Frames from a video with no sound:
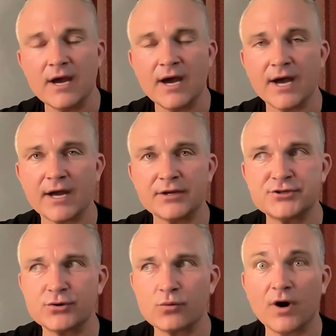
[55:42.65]
uh,
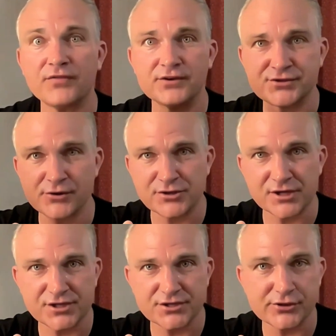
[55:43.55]
to what the search
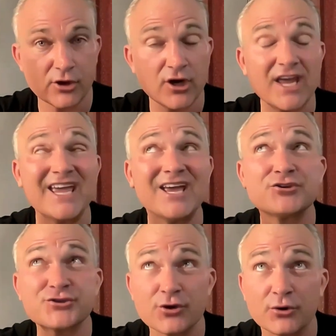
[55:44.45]
engines are
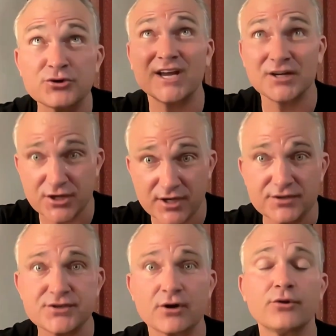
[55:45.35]
search
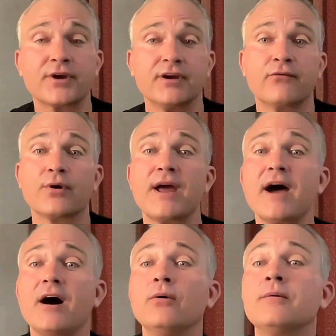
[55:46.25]
engines are looking for
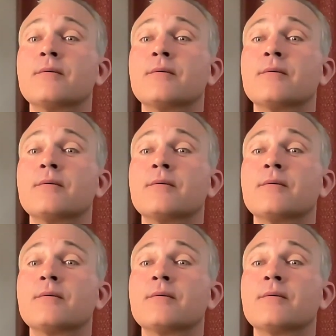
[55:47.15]
now.